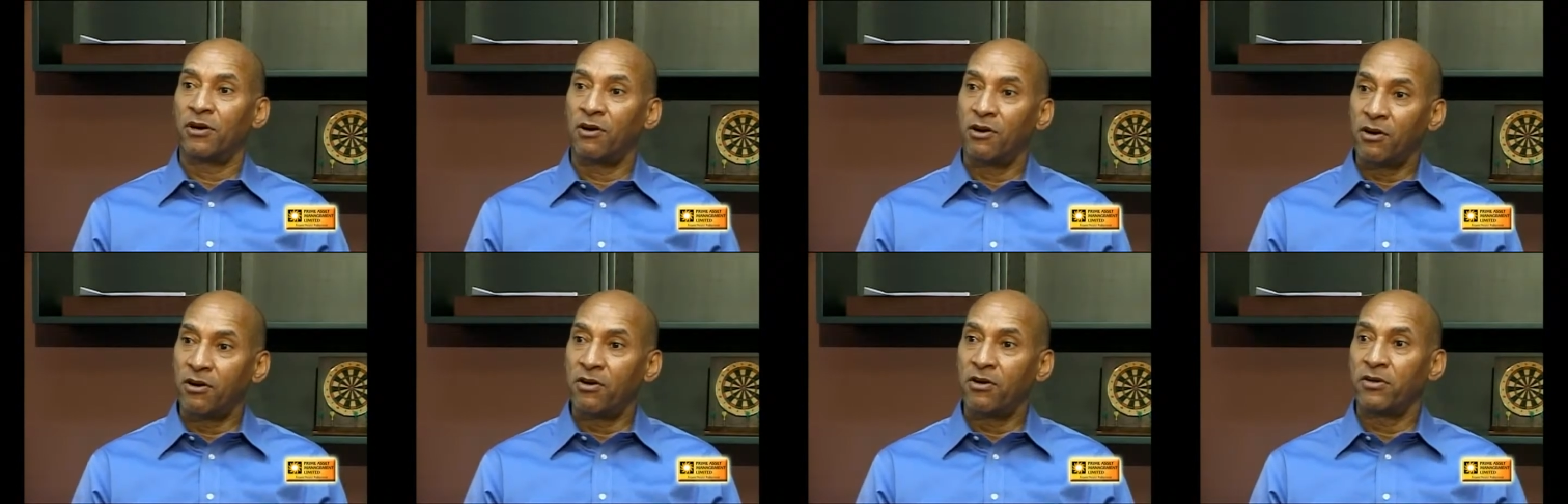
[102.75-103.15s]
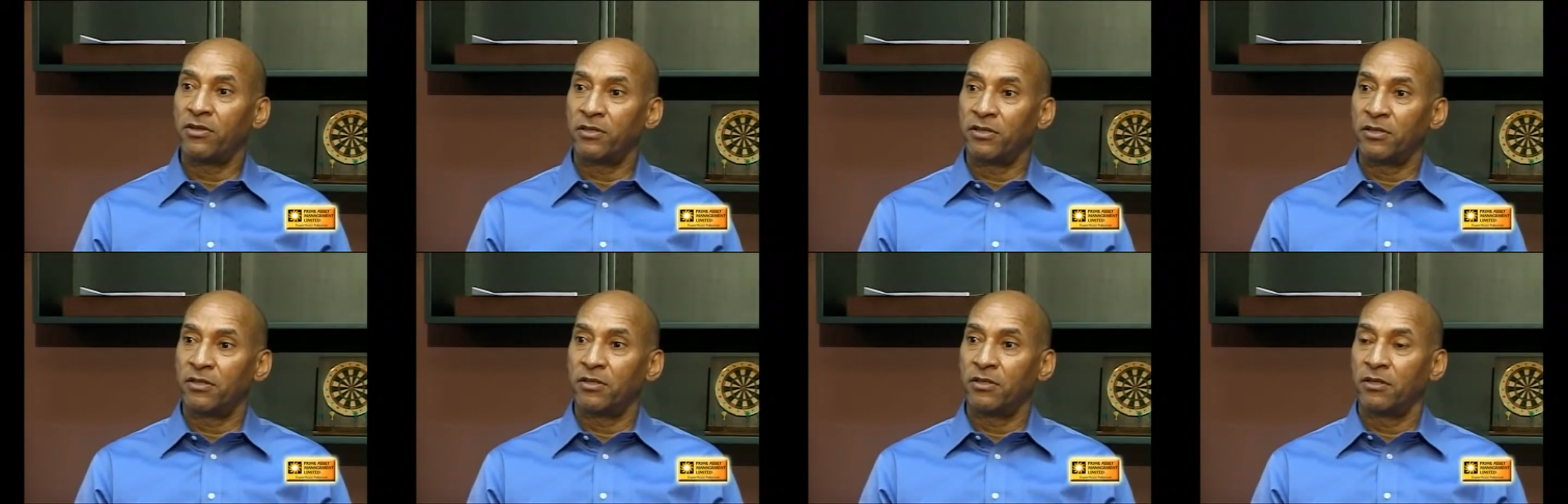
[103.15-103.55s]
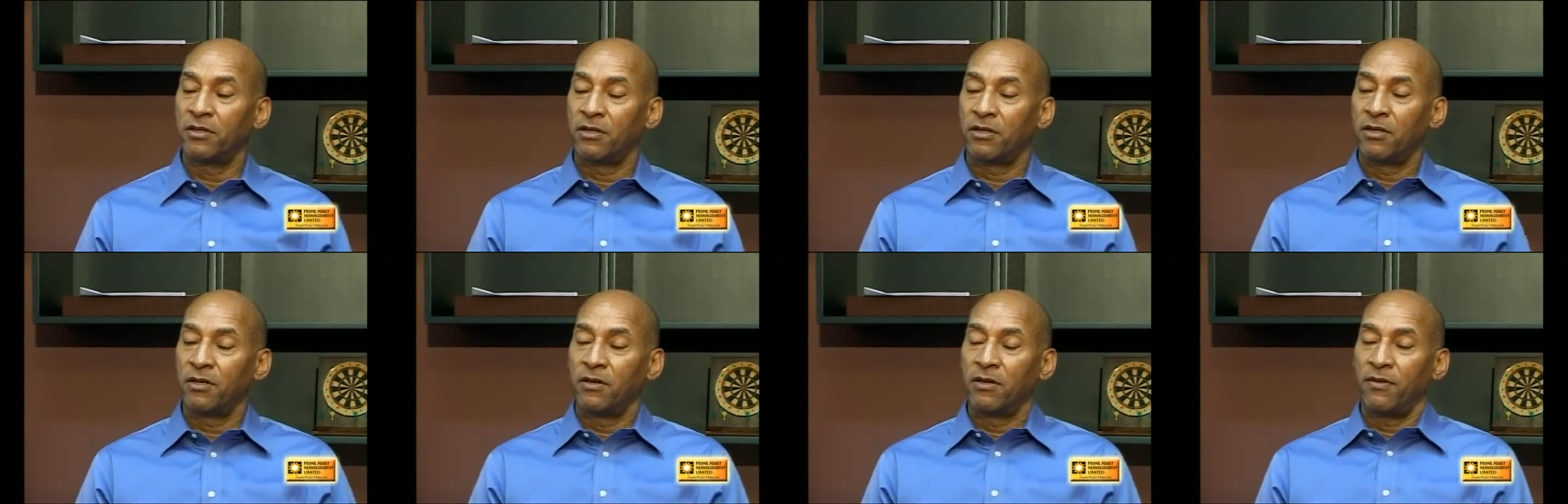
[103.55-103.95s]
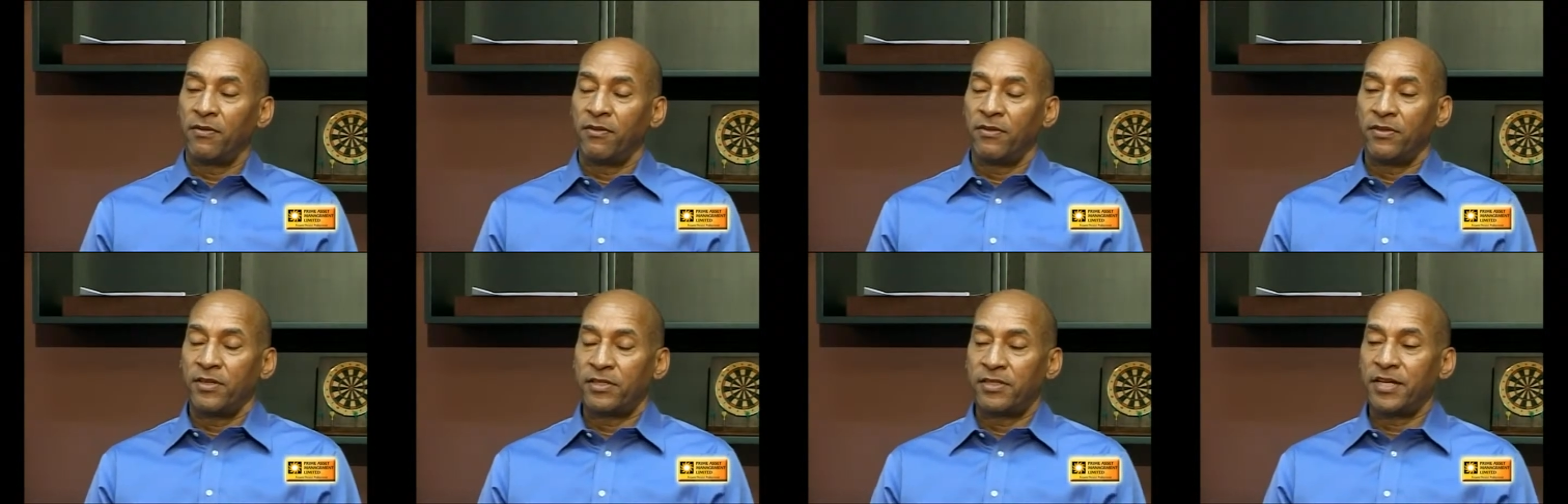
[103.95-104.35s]
earn
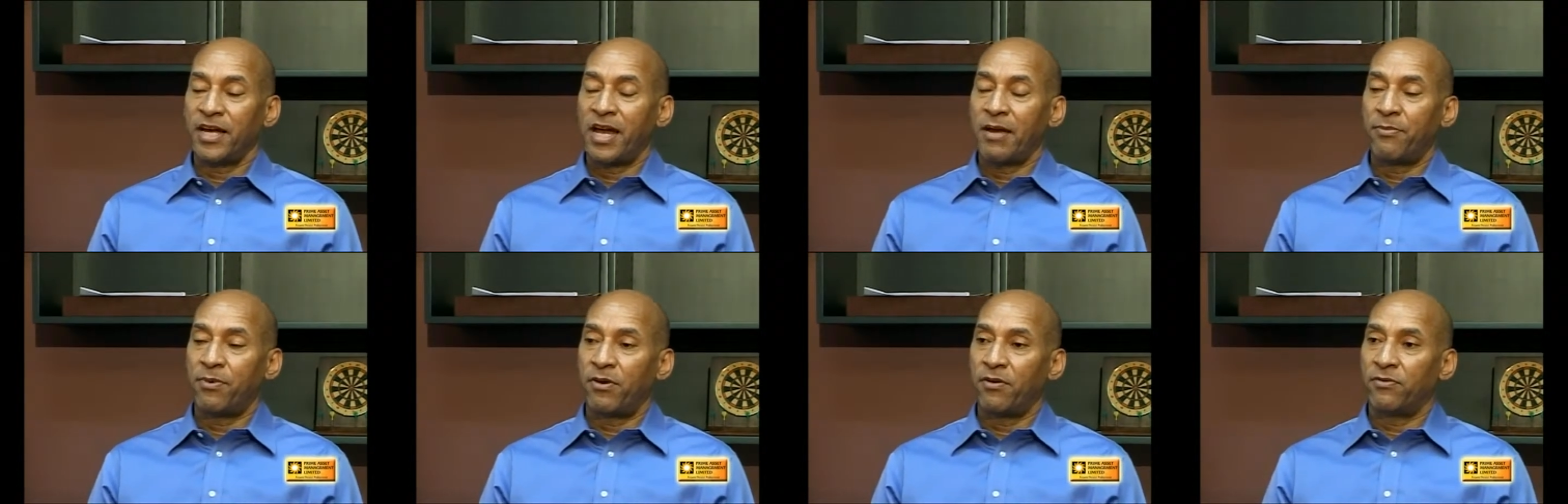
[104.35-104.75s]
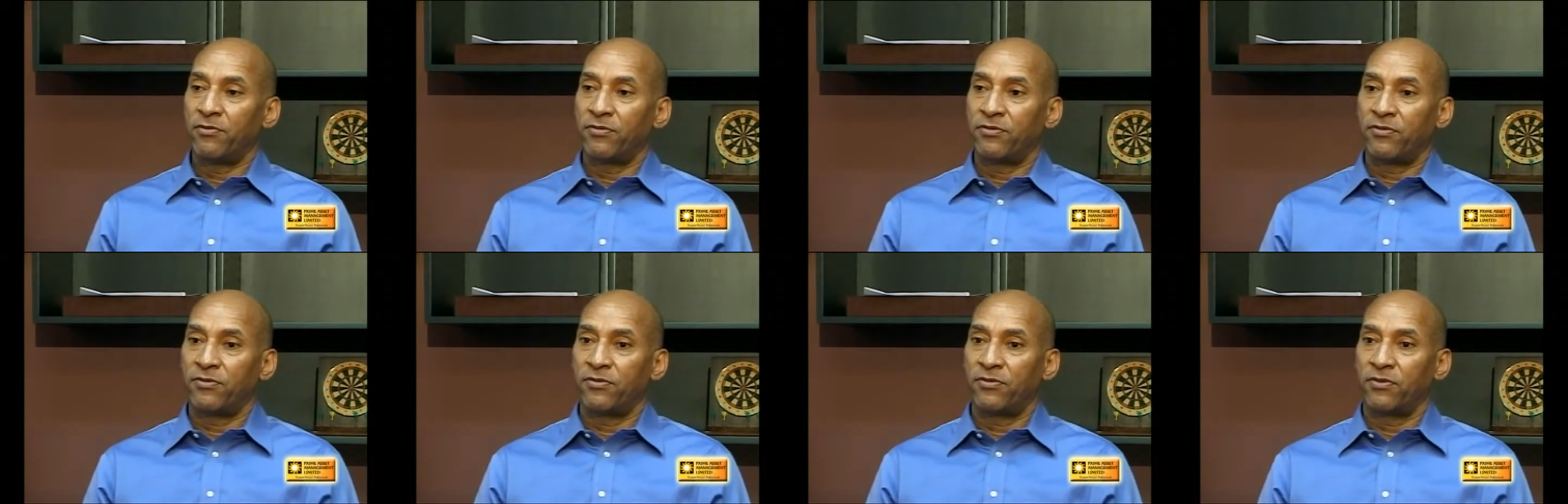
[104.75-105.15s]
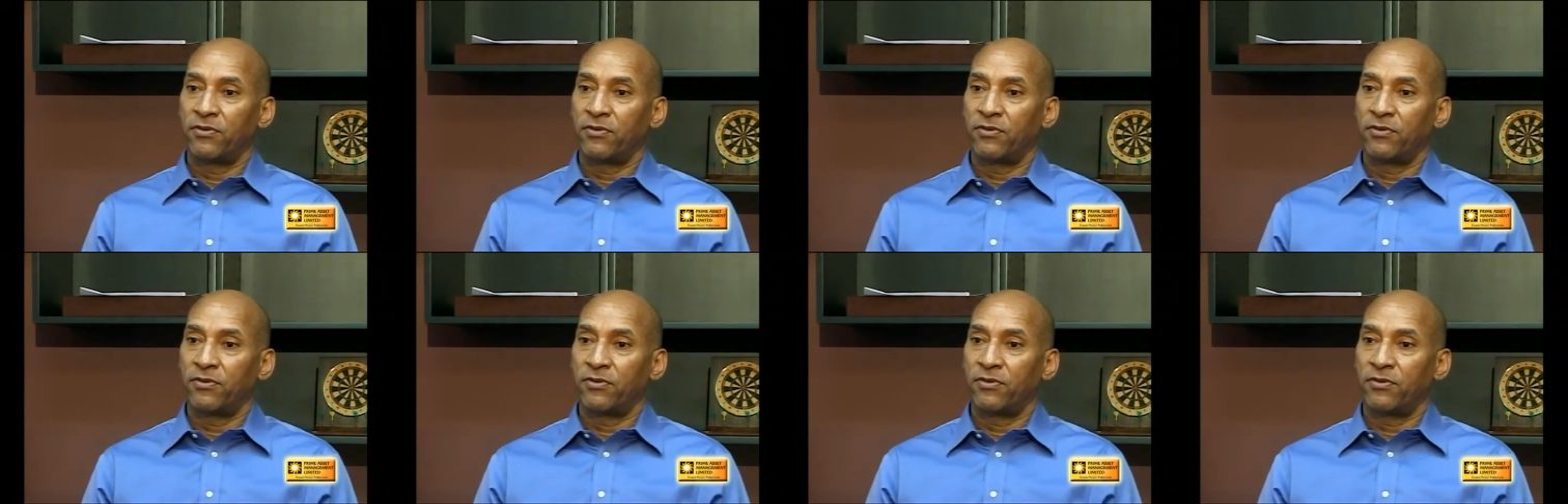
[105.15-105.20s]
the type of